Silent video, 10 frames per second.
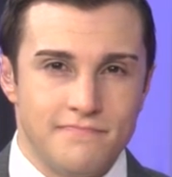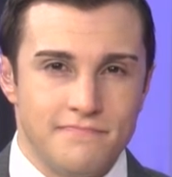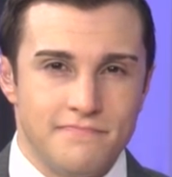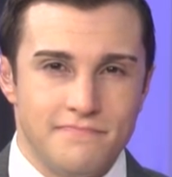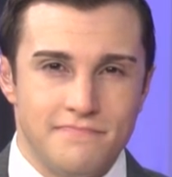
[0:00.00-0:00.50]

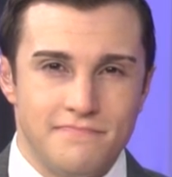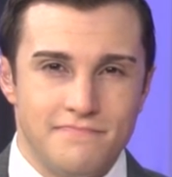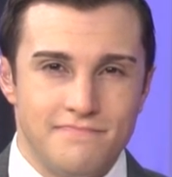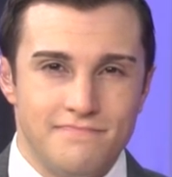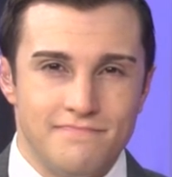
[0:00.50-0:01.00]

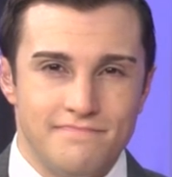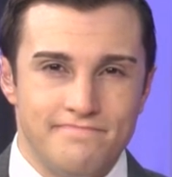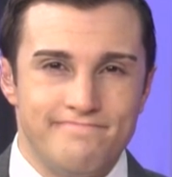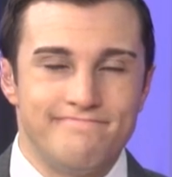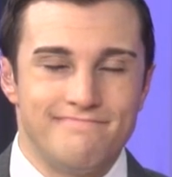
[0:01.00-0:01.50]

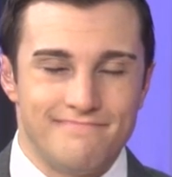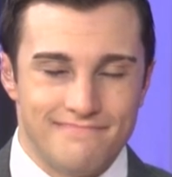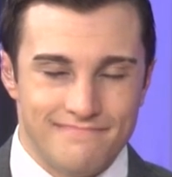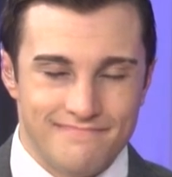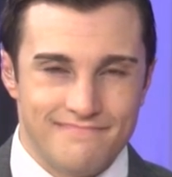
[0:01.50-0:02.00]

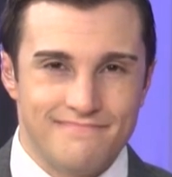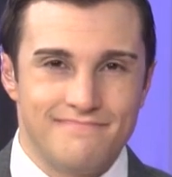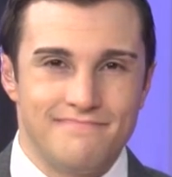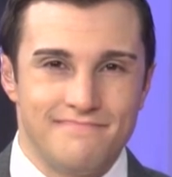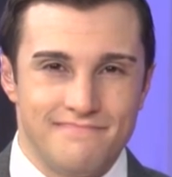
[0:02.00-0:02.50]

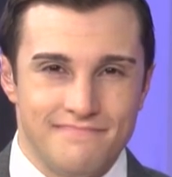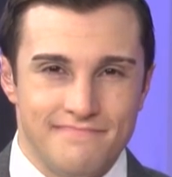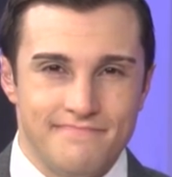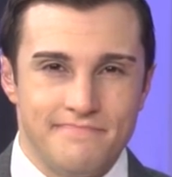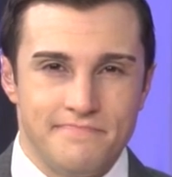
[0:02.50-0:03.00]

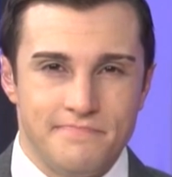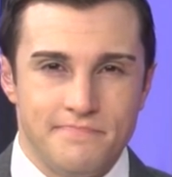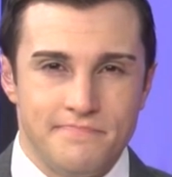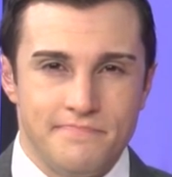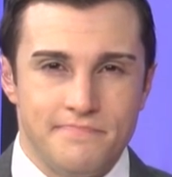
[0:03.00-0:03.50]

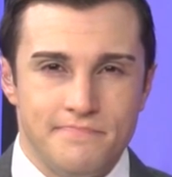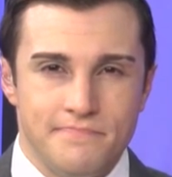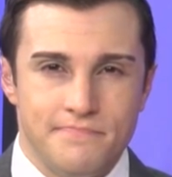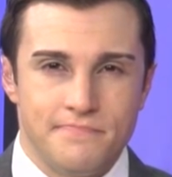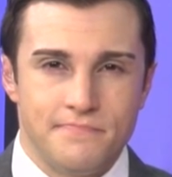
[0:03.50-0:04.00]

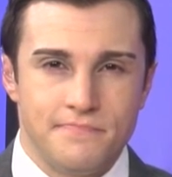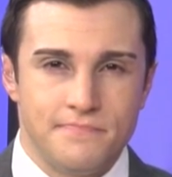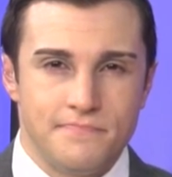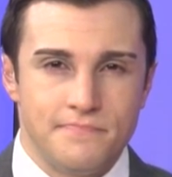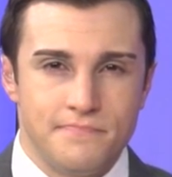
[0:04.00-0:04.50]

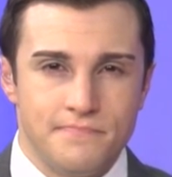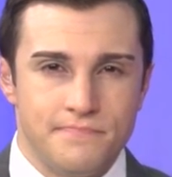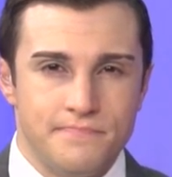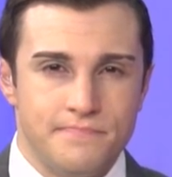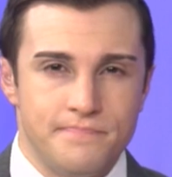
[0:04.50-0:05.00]

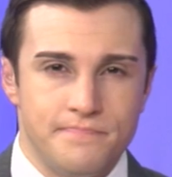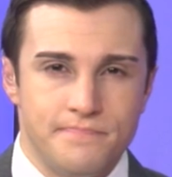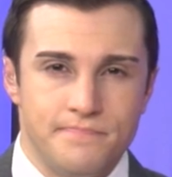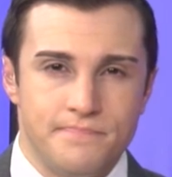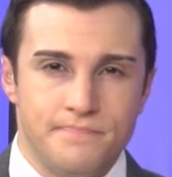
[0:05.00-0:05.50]

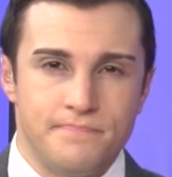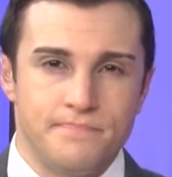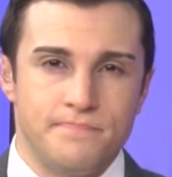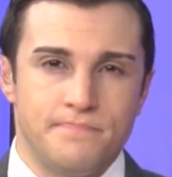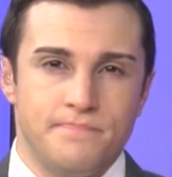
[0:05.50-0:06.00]

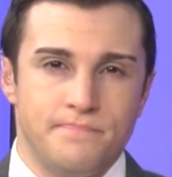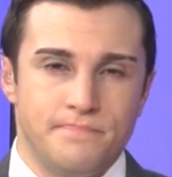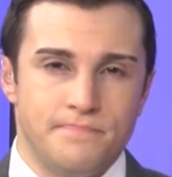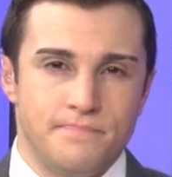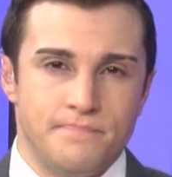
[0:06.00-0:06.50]

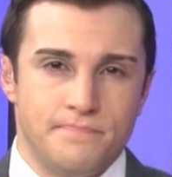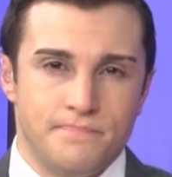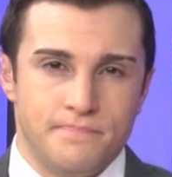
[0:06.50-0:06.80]
(not speaking)